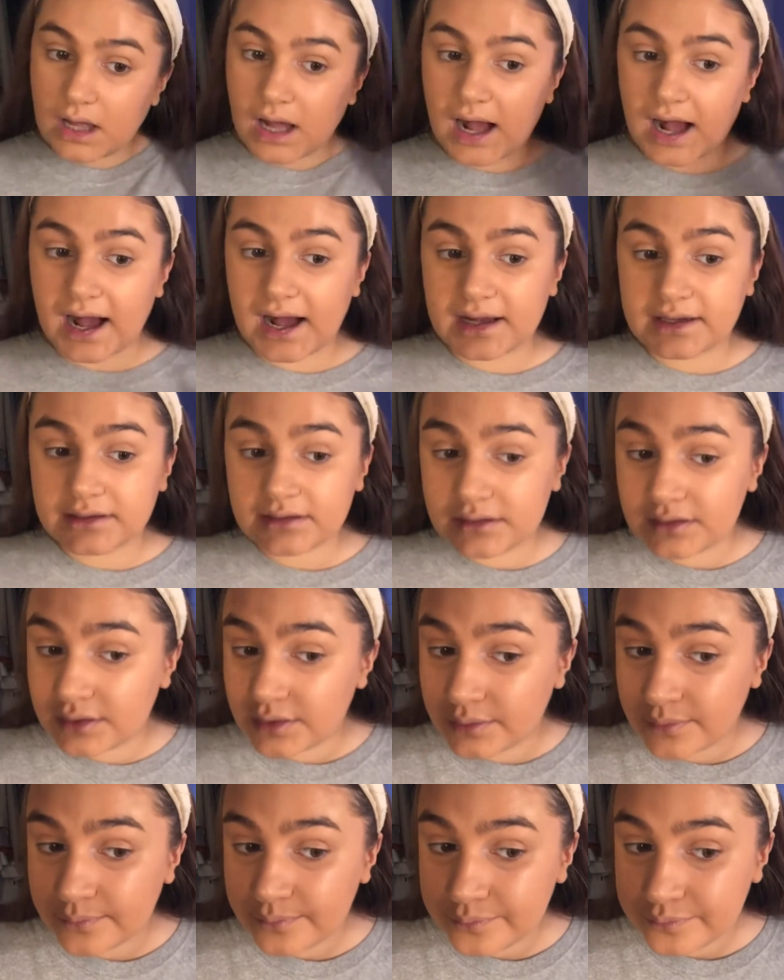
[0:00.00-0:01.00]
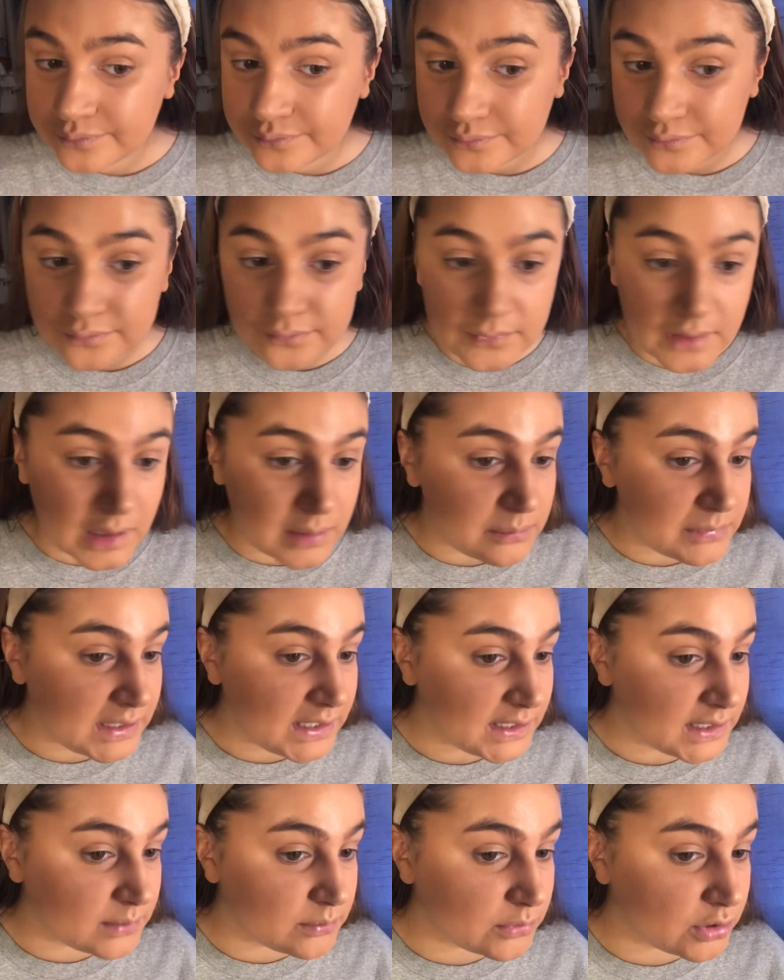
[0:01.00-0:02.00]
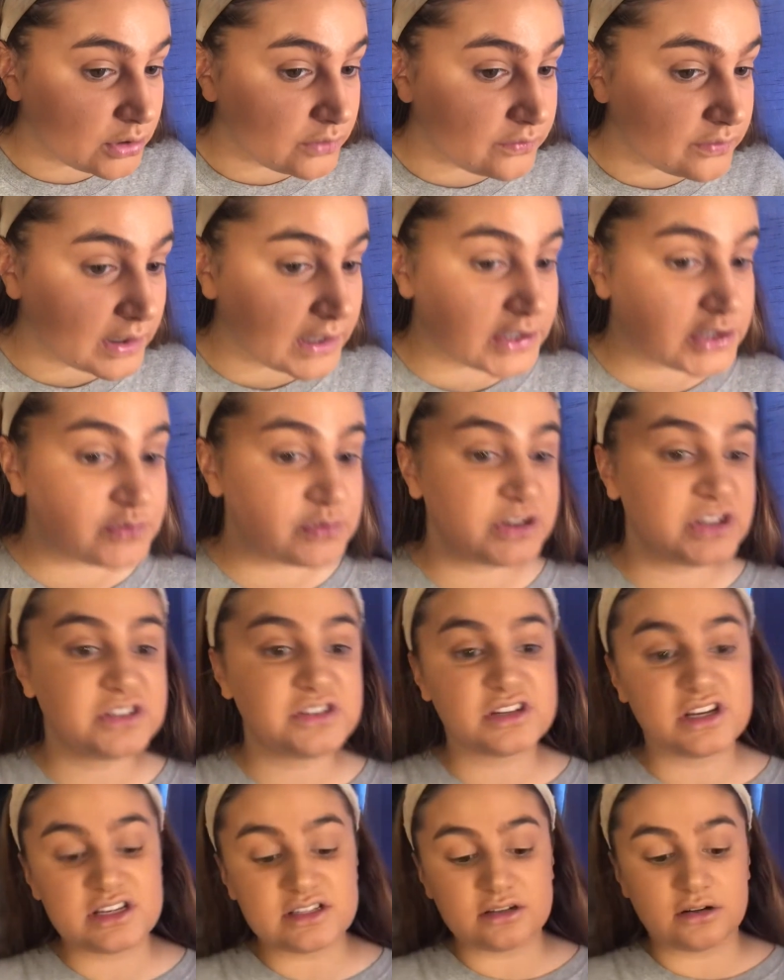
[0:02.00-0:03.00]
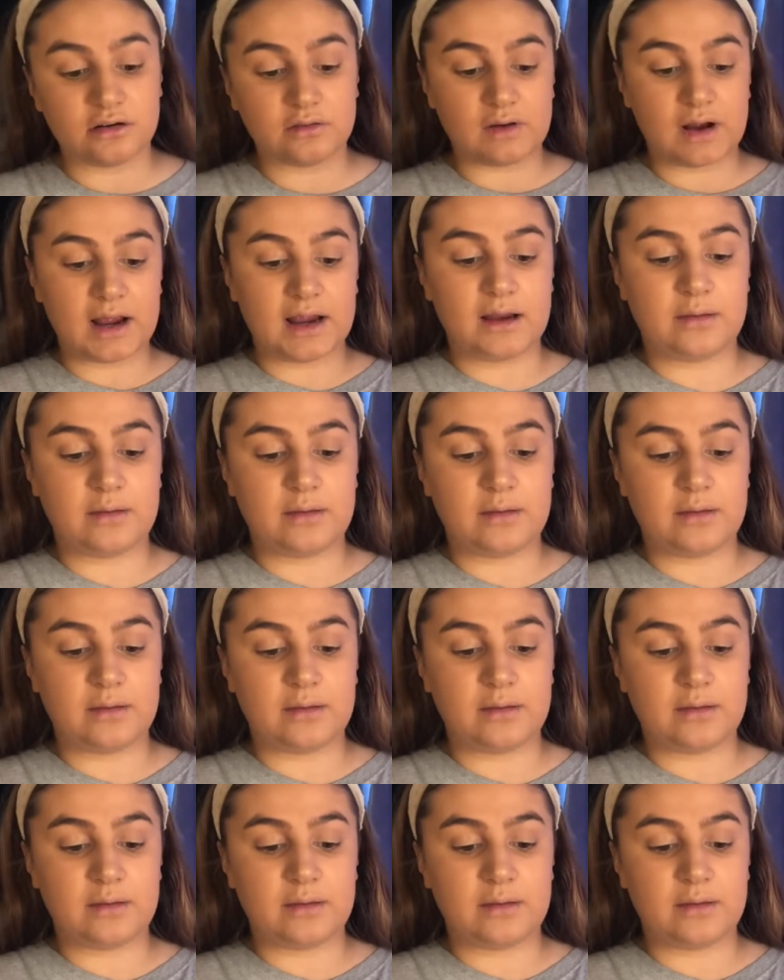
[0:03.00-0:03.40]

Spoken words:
And a medium coverage, which is all right.